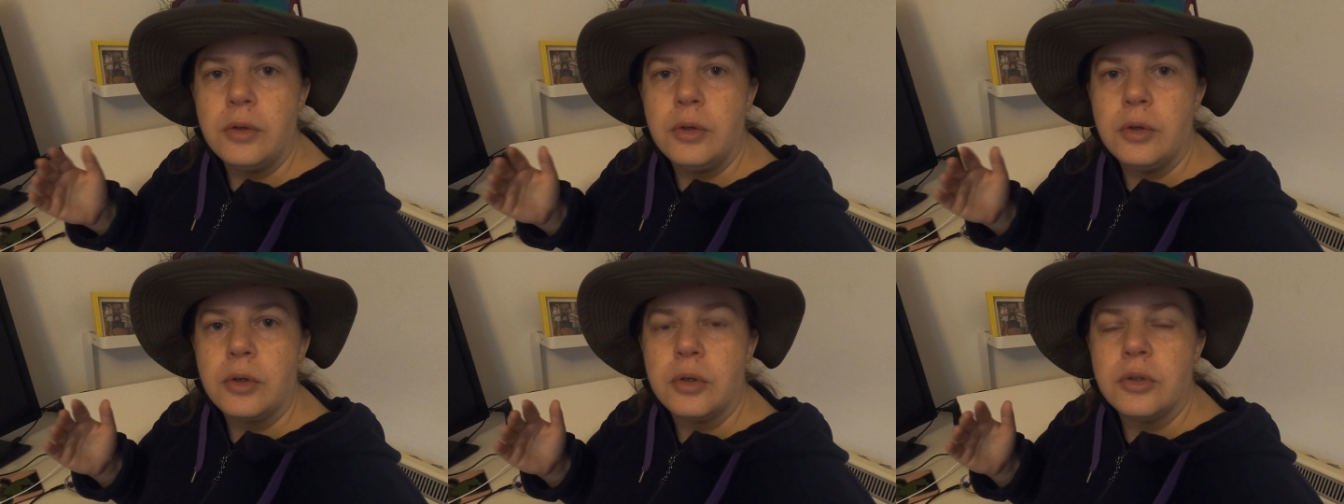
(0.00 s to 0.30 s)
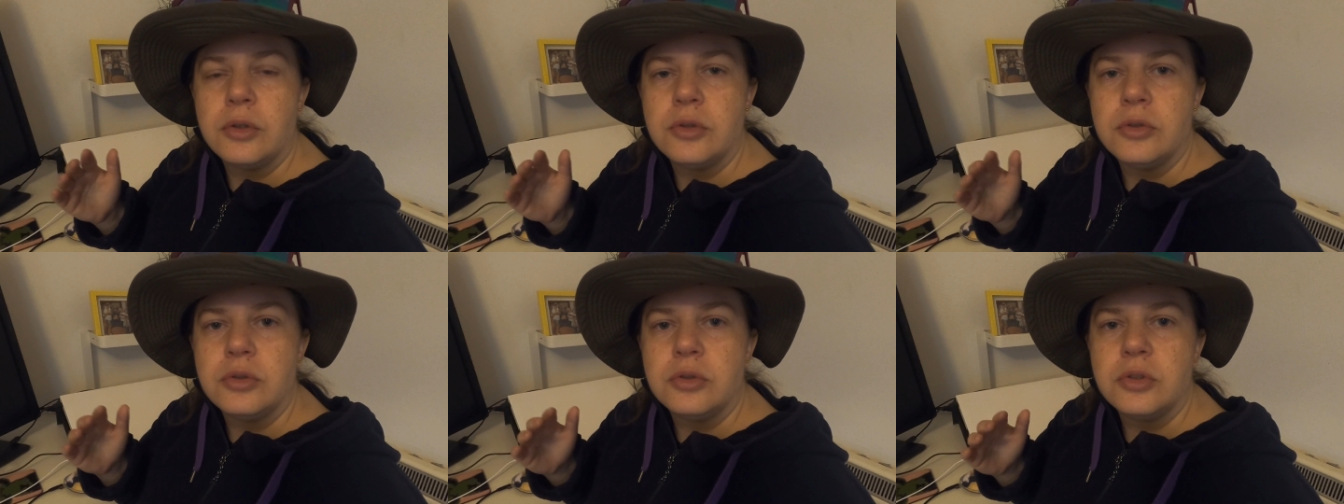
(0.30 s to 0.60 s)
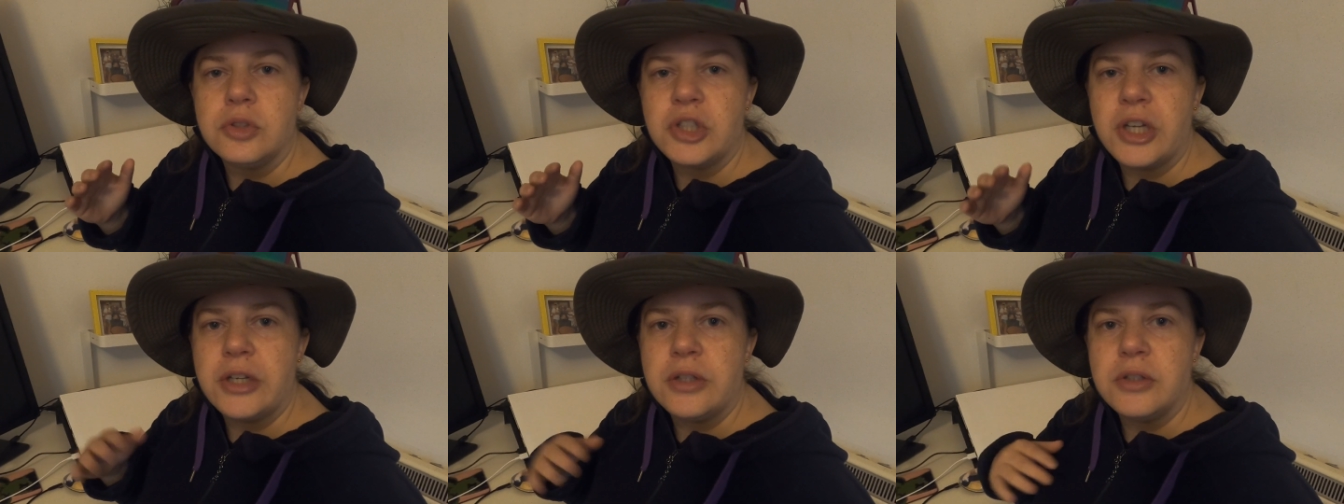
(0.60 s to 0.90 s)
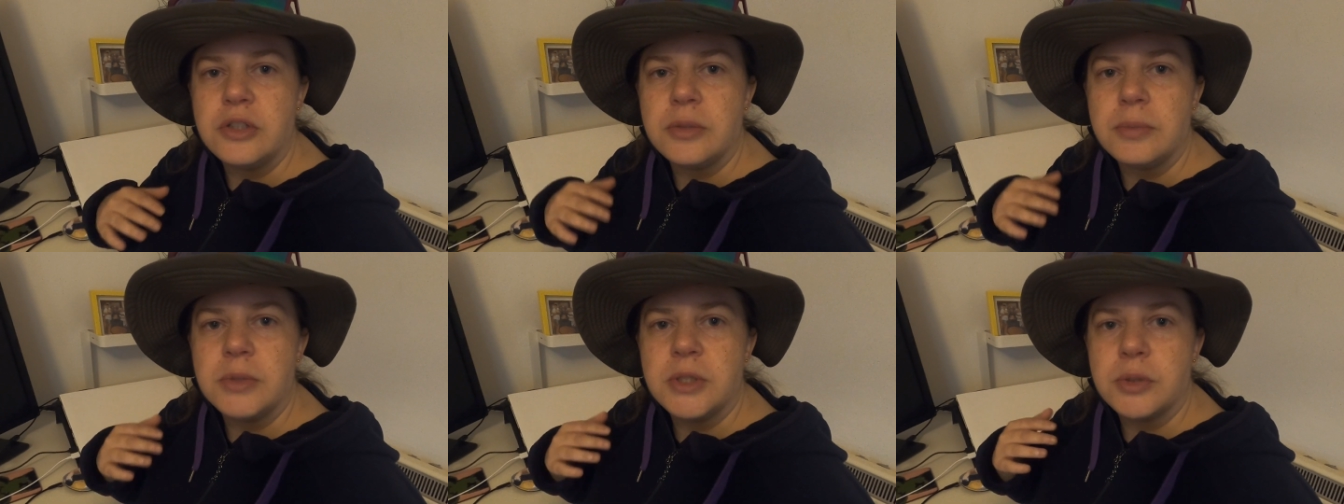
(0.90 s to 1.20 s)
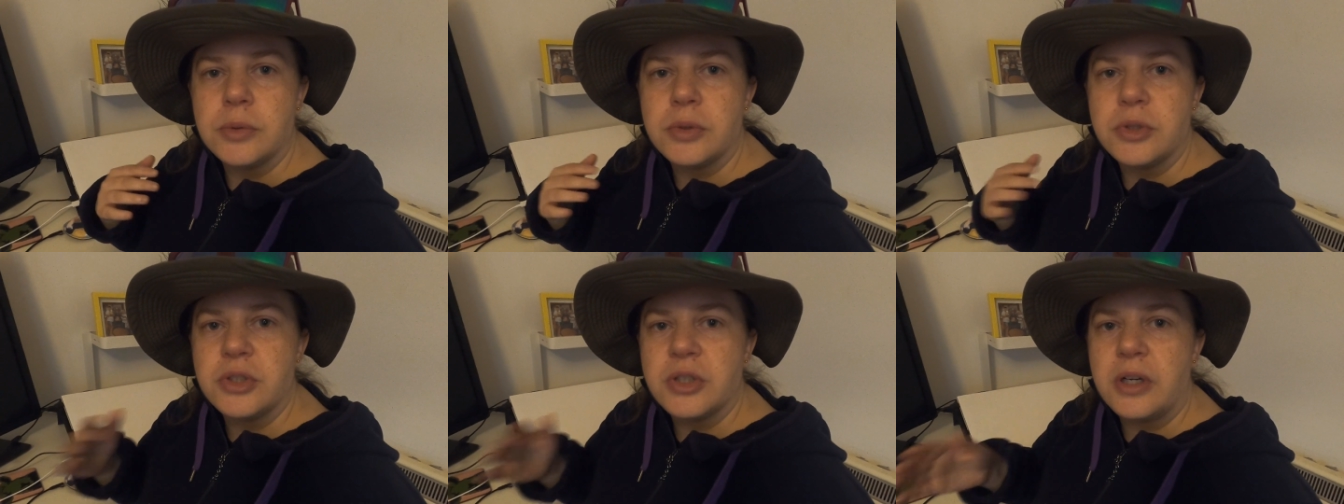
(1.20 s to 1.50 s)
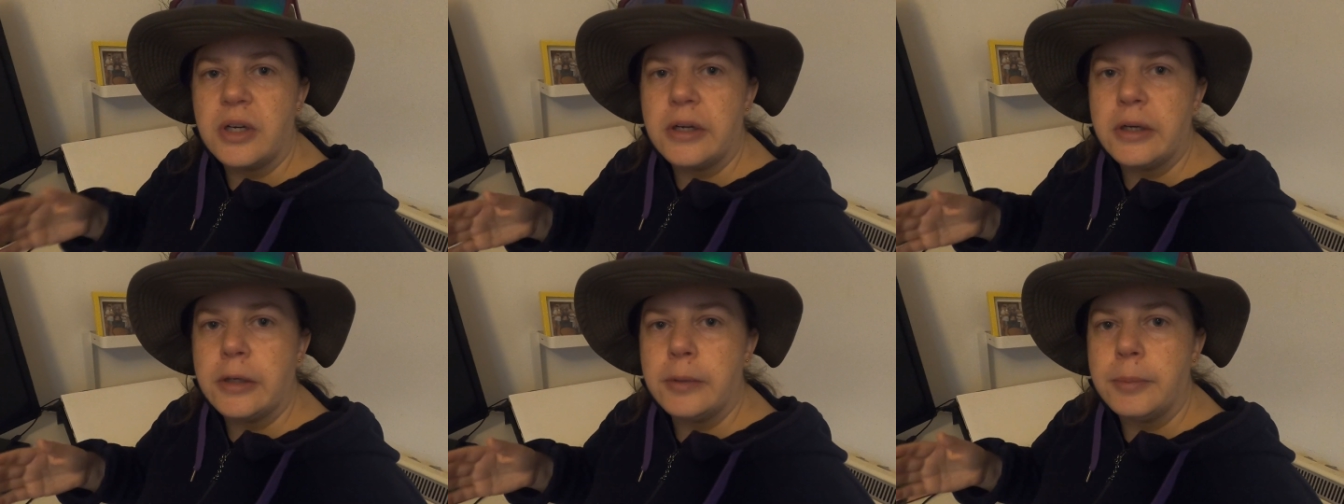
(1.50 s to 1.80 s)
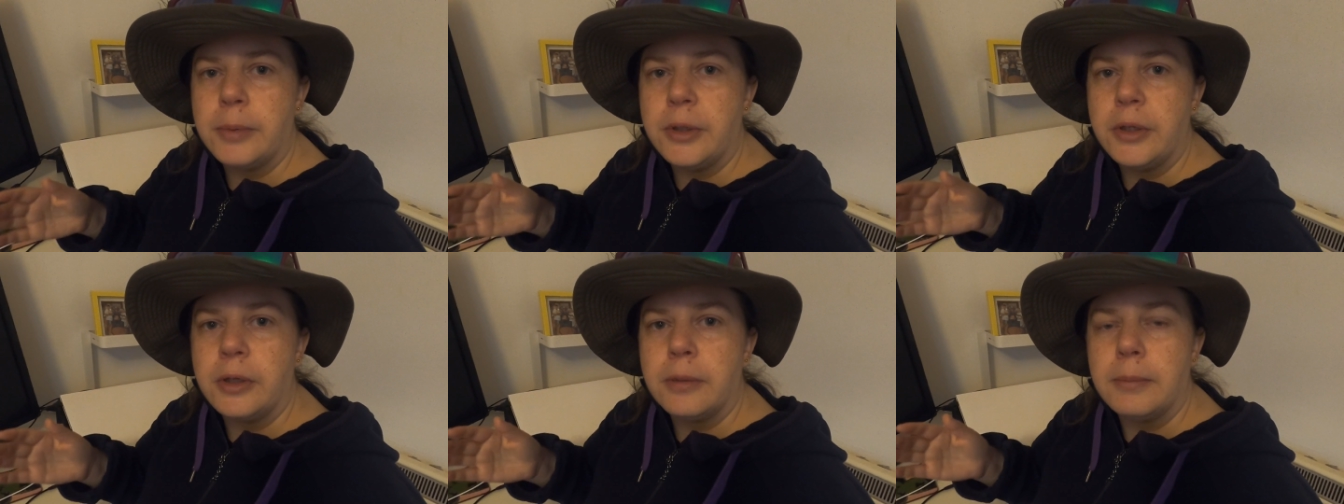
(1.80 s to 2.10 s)
you can change them into a
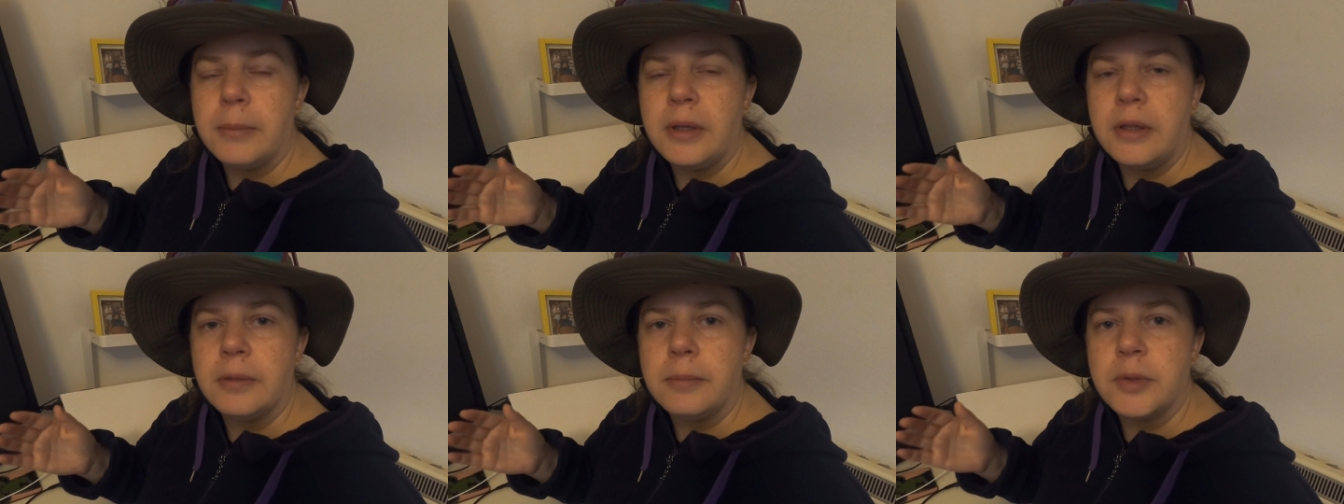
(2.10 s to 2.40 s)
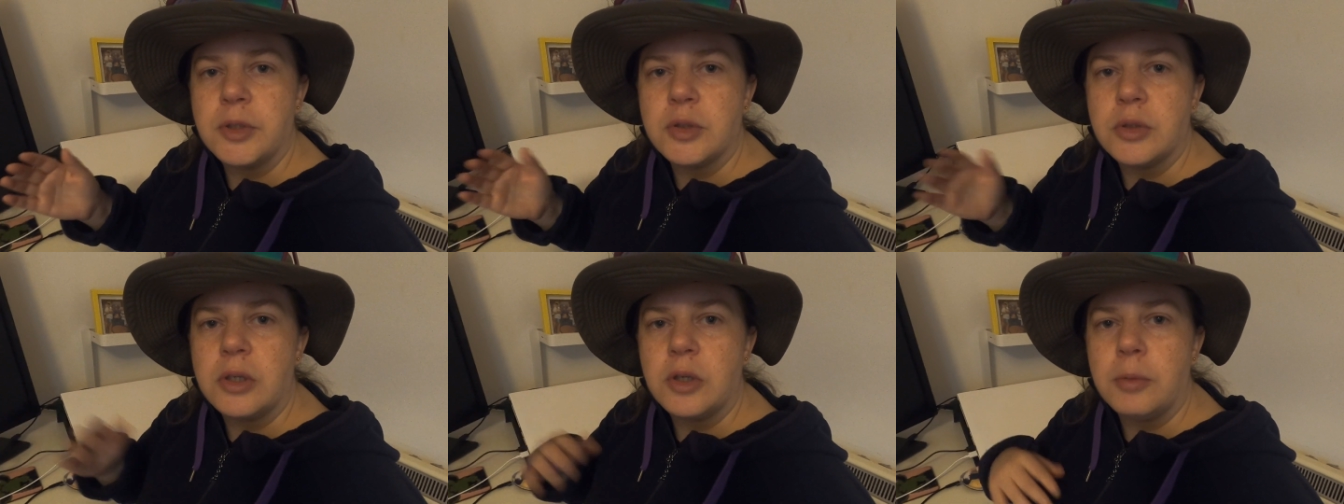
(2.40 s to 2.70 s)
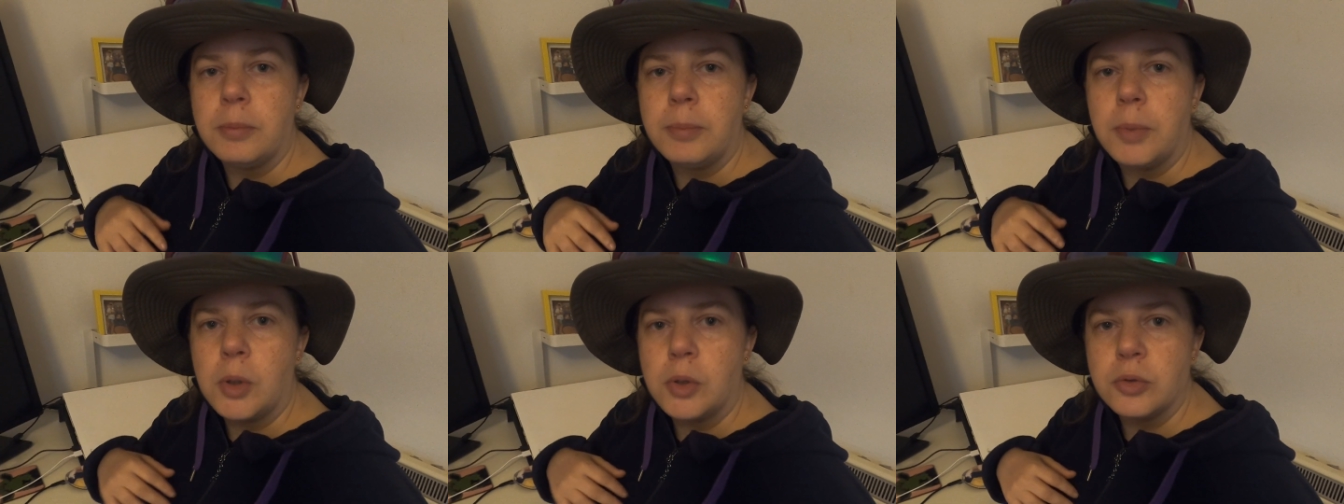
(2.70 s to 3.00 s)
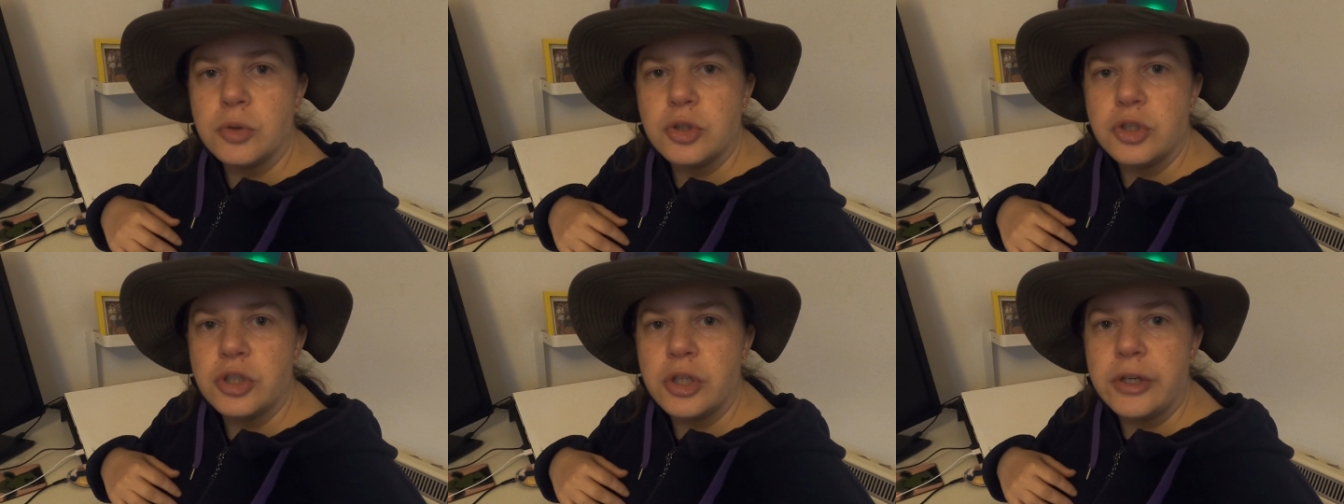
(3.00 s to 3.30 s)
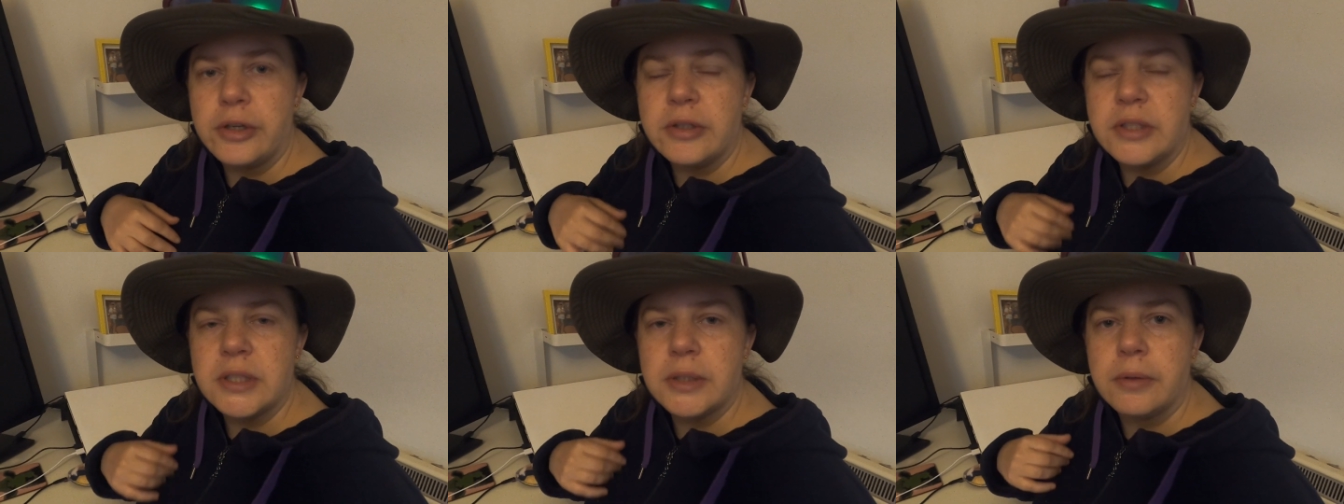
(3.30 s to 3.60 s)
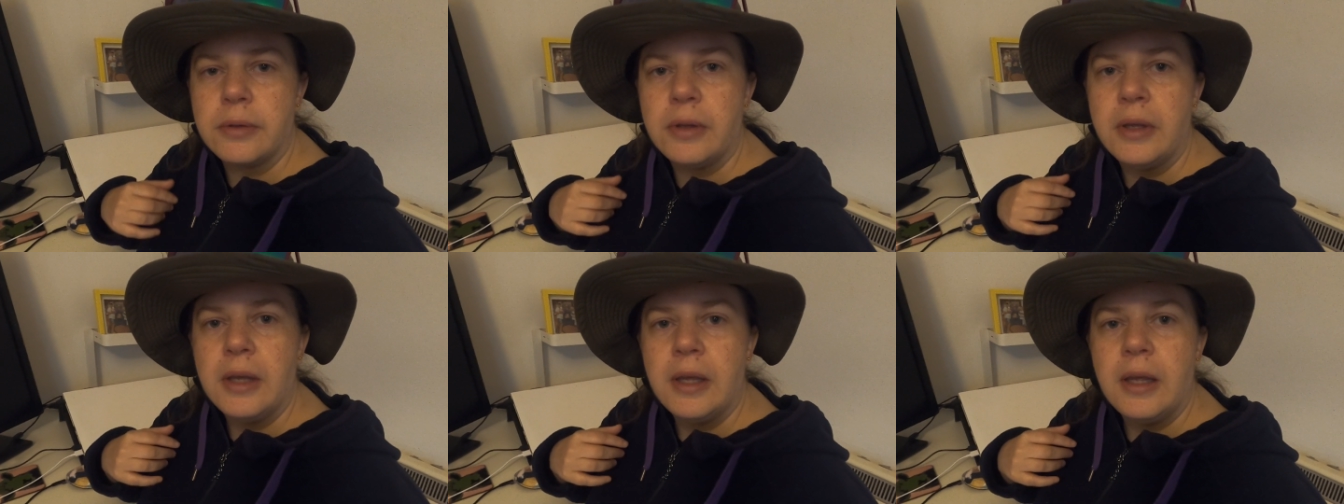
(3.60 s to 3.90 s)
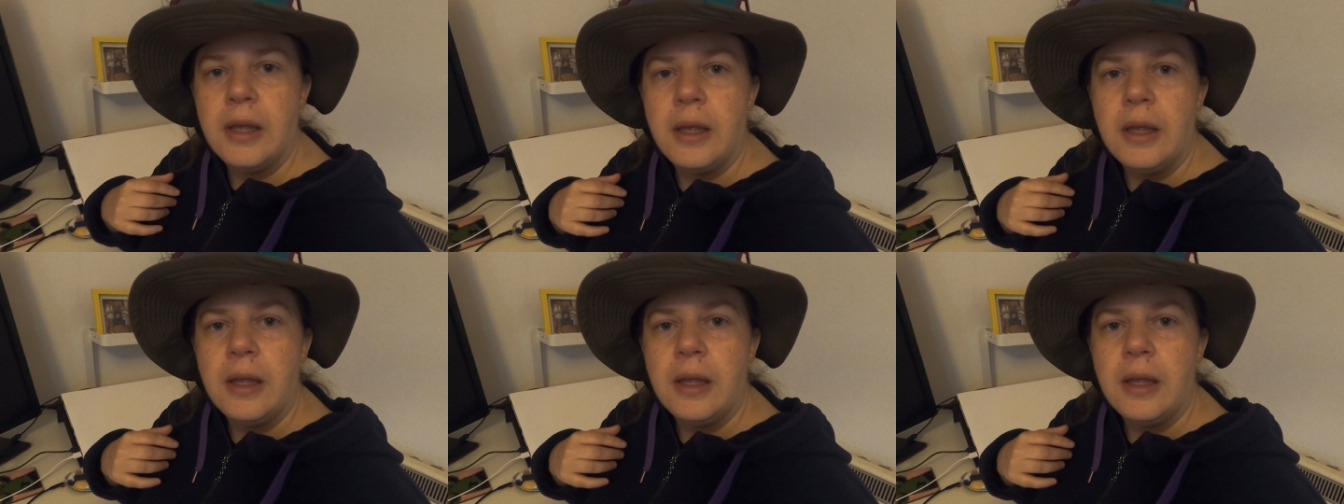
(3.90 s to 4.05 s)
tarp, you can make them into a little poncho, so